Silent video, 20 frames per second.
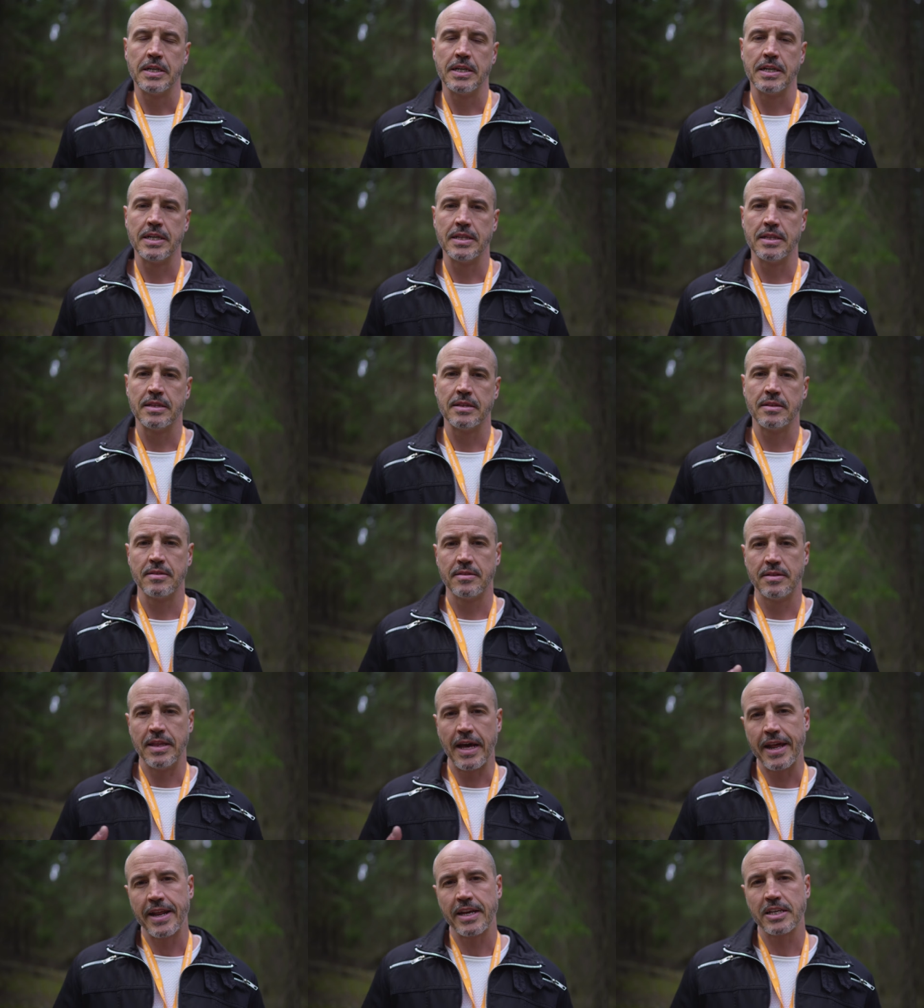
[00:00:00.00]
And
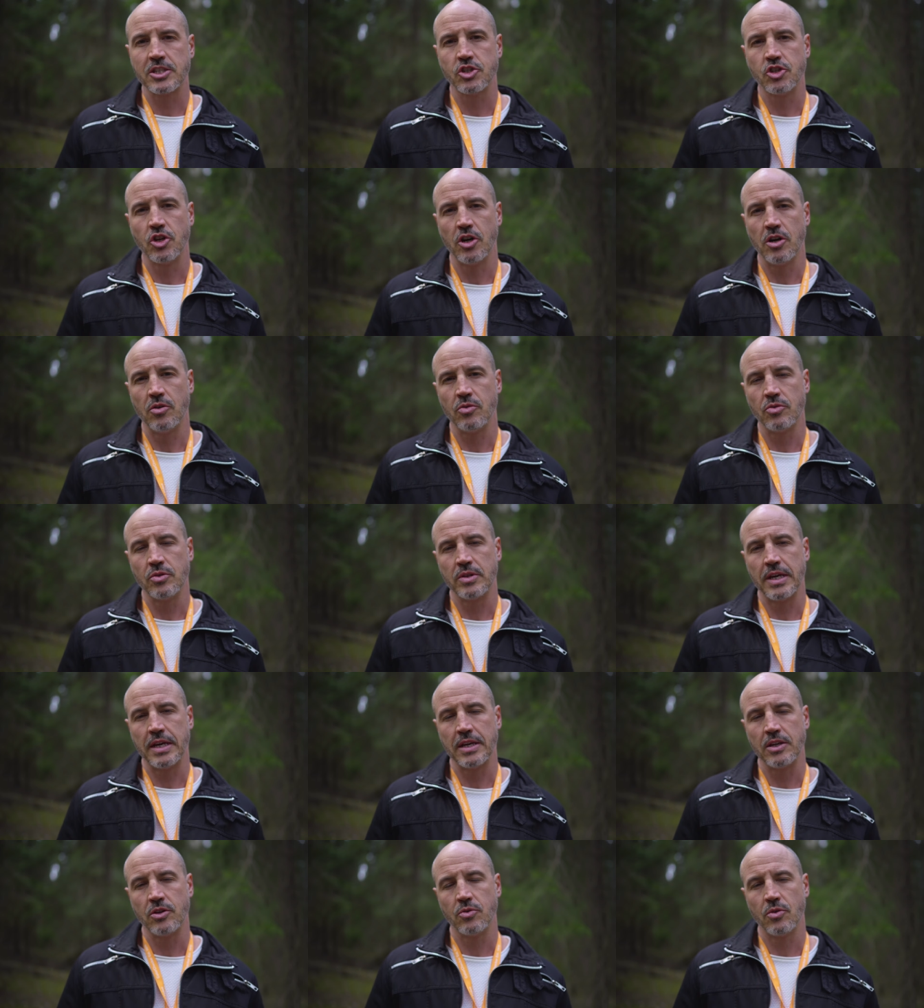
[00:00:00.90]
that has shown
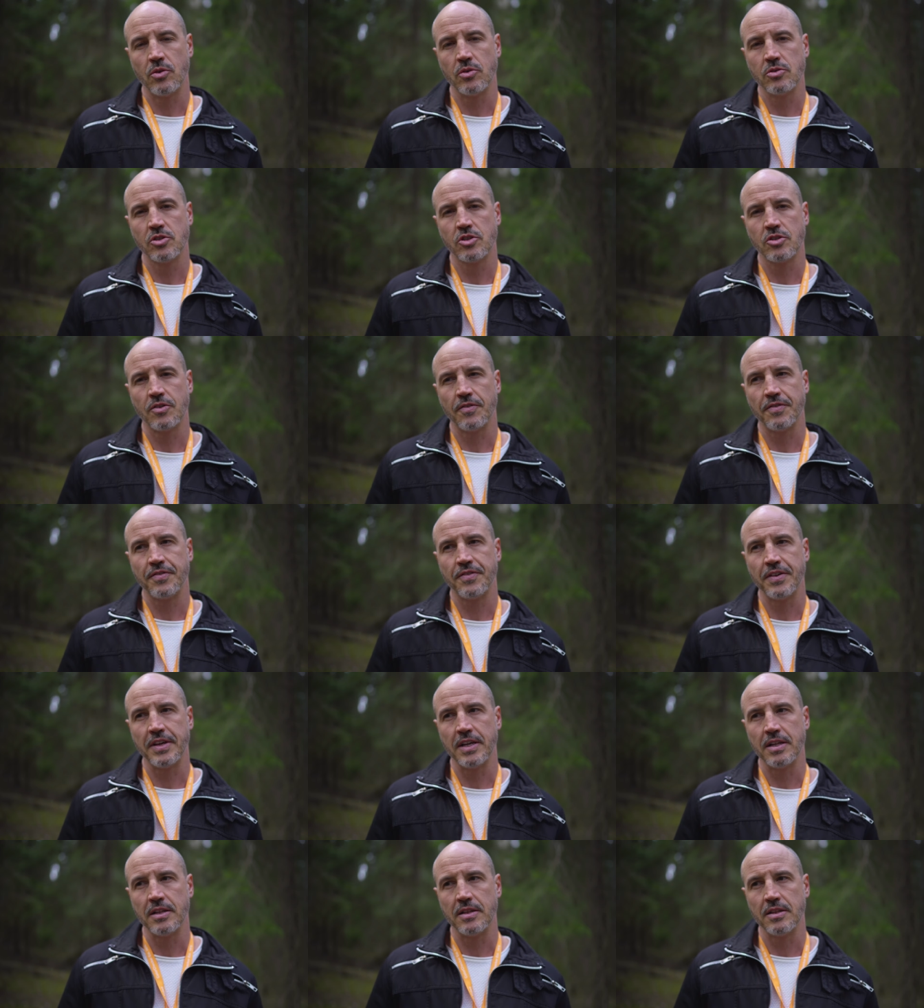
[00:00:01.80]
that you also
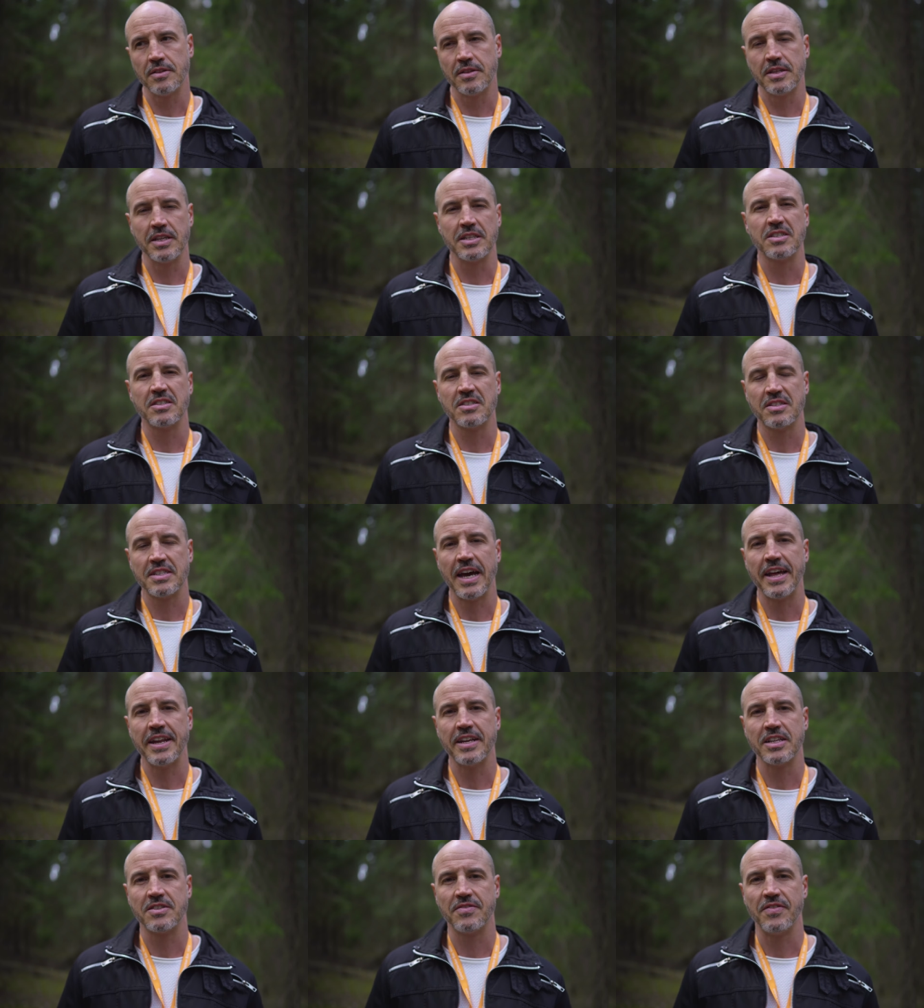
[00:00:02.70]
feel
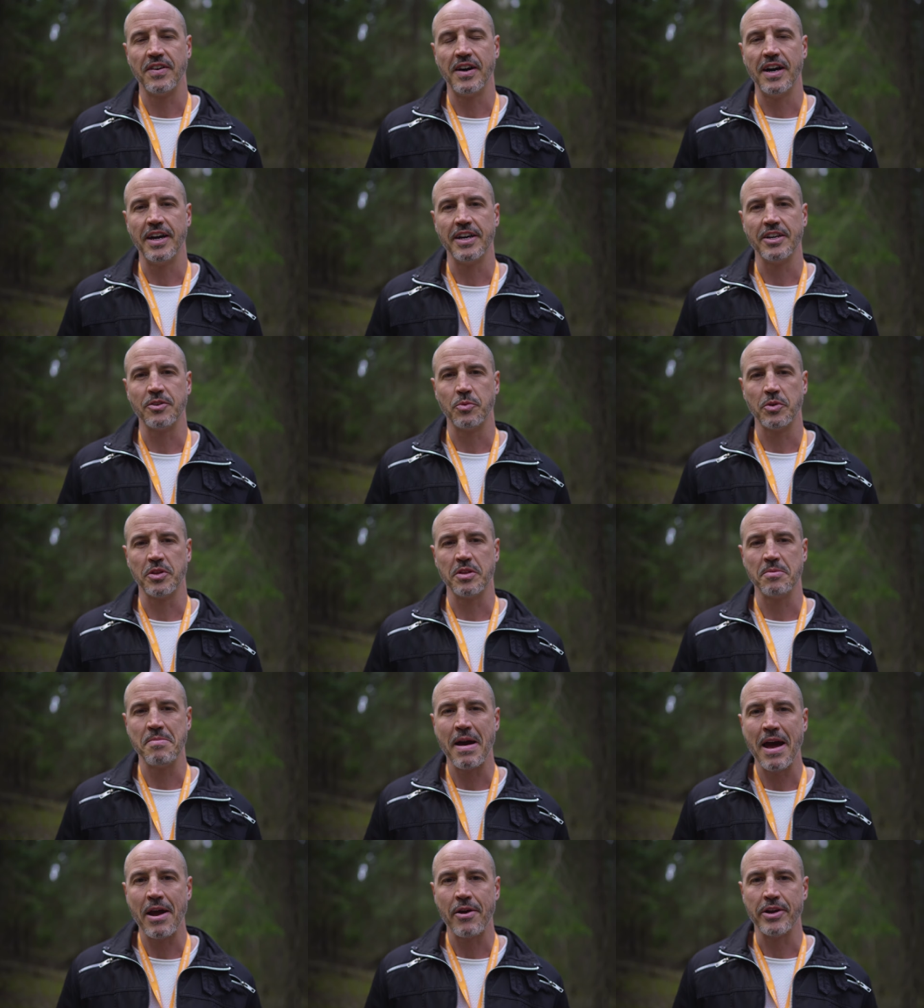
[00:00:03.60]
dissatisfied with a
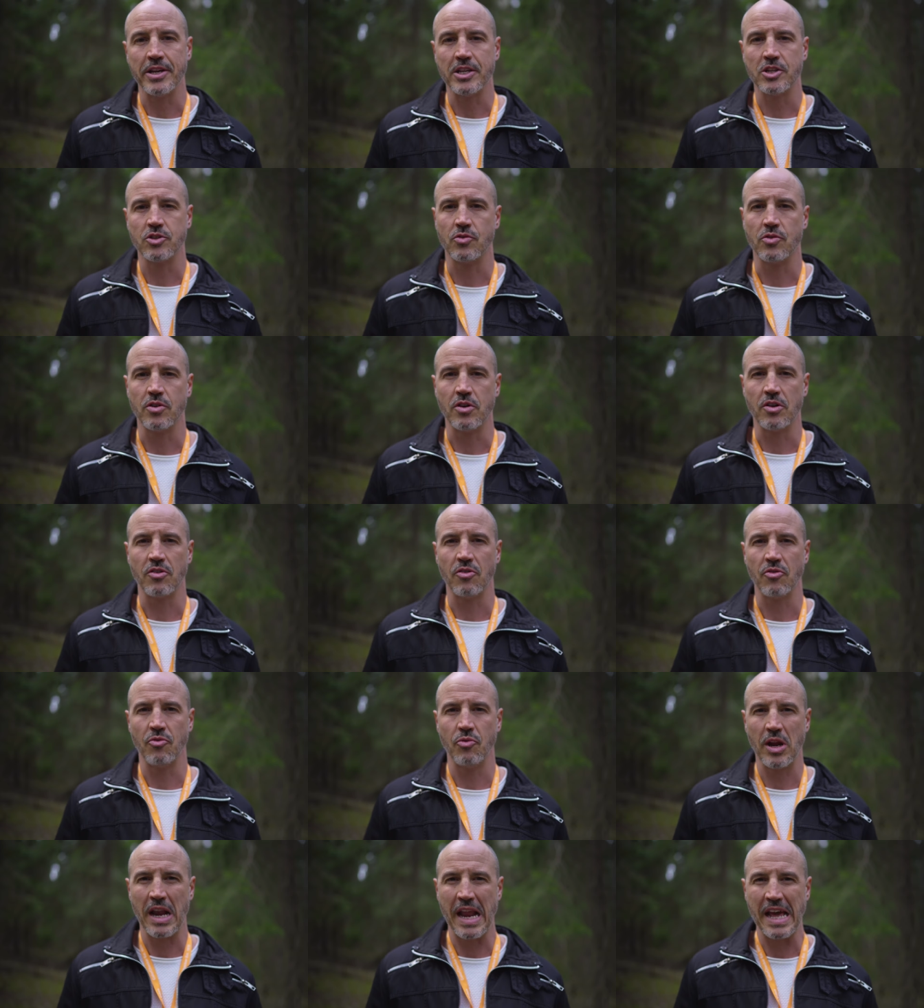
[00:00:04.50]
marriage or a
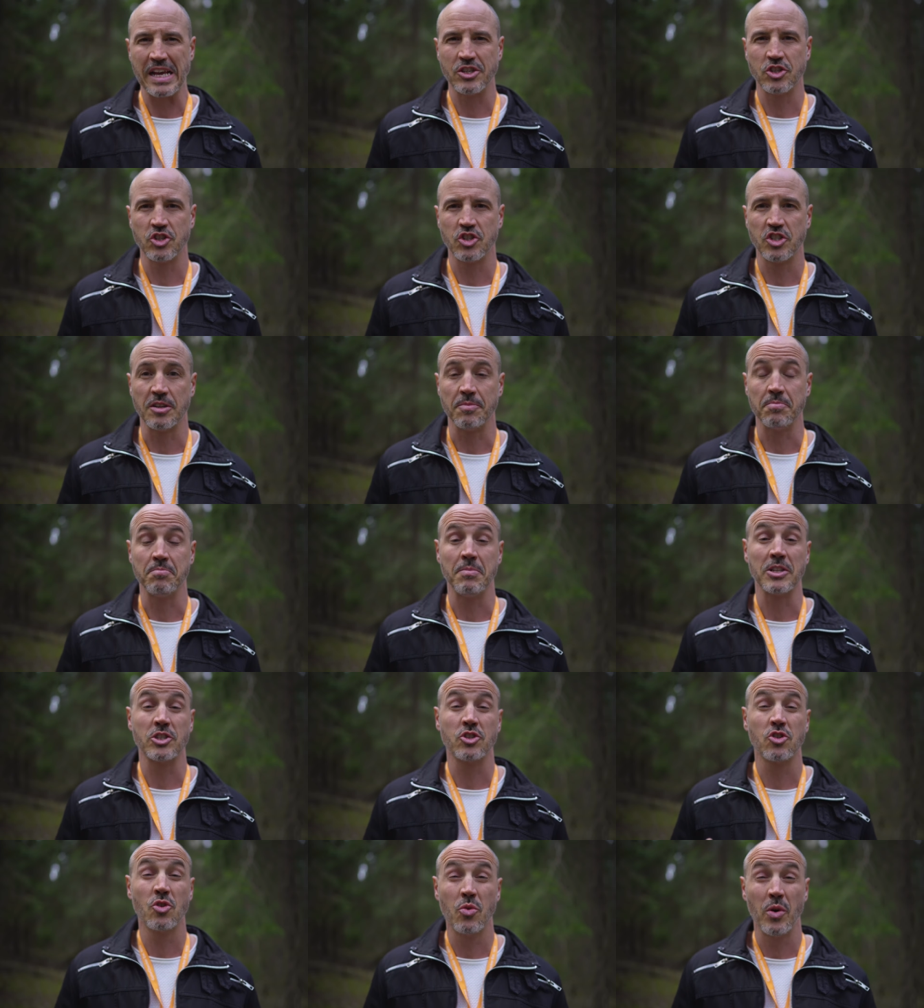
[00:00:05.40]
relationship
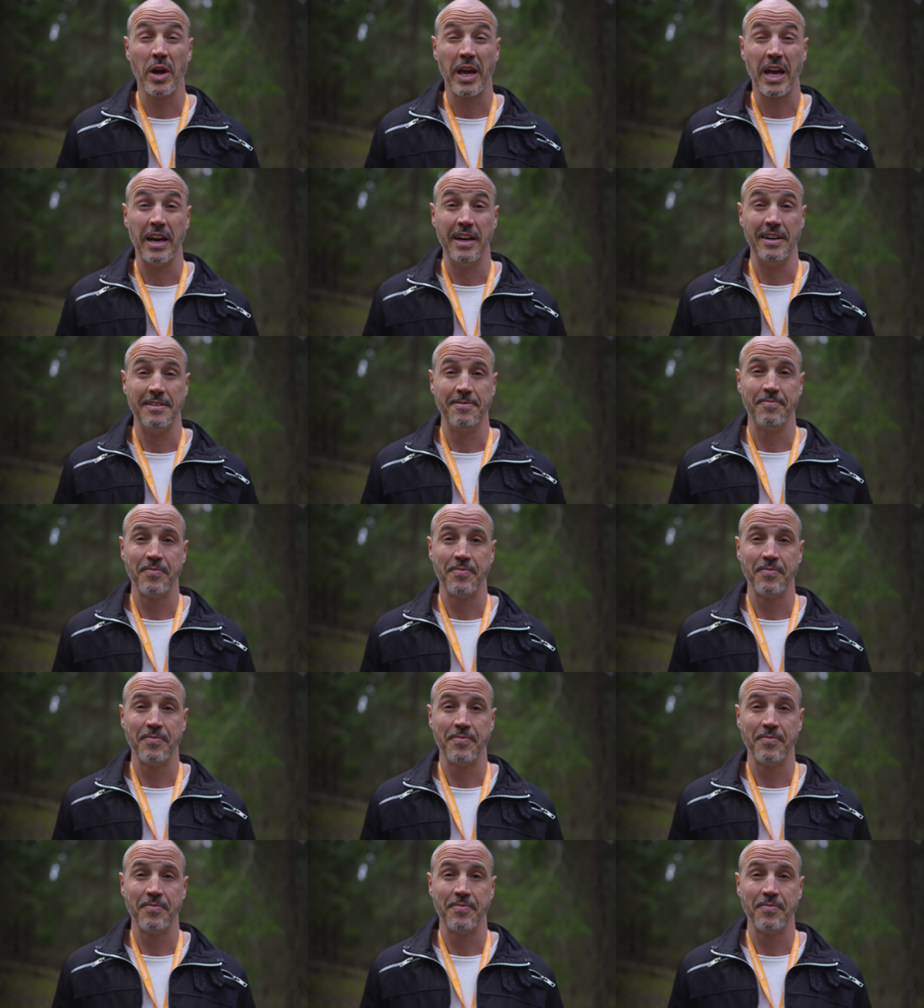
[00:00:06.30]
much quicker.